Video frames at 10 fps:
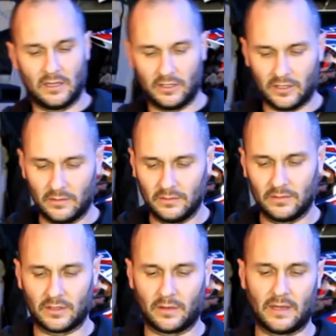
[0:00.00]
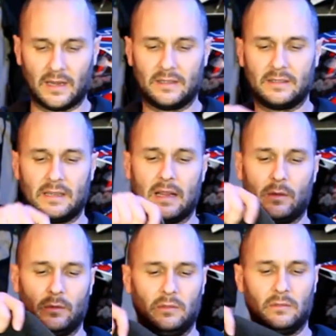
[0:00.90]
to do, so get a
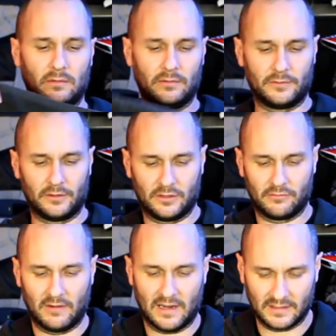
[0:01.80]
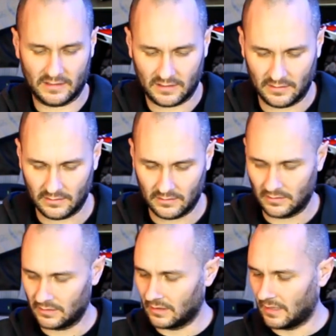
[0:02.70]
towel for us to rest
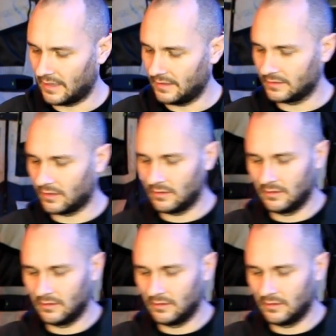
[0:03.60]
the linings on.